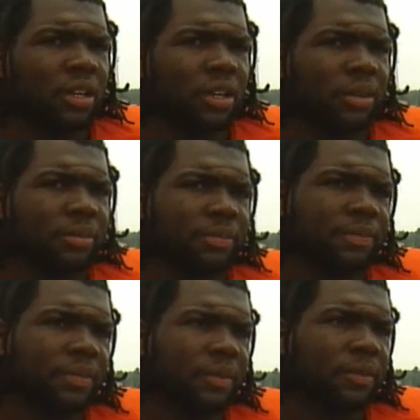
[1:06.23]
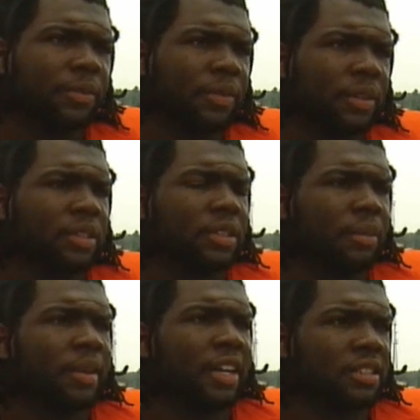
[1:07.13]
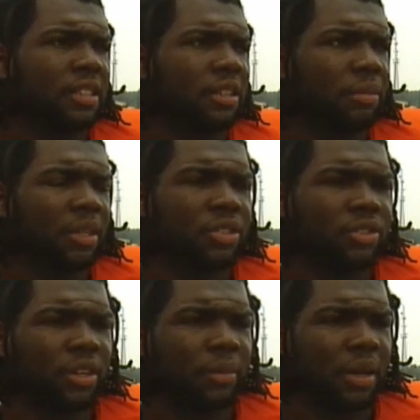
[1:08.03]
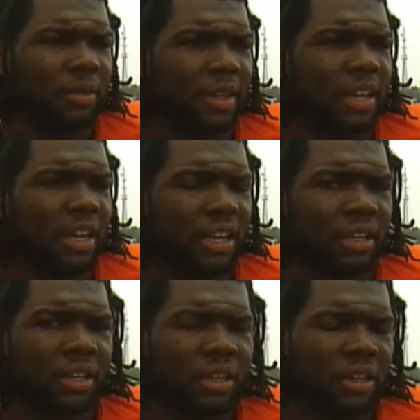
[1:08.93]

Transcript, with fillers: Um, Ziemba has a little main streak about him that I like.